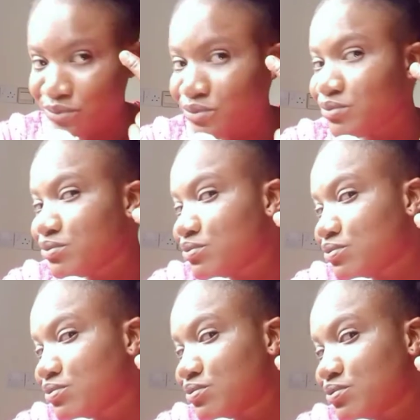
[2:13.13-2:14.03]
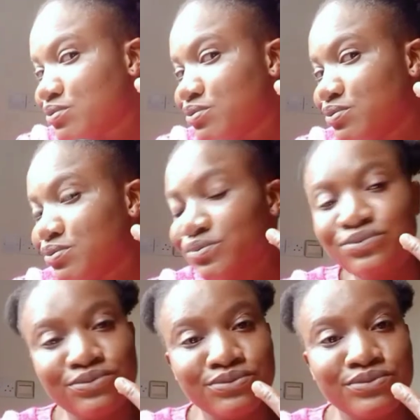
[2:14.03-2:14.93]

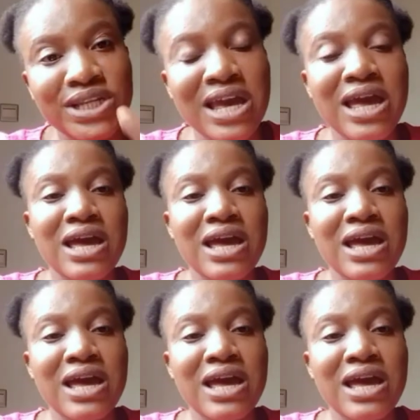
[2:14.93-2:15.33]
No one is speaking in this clip.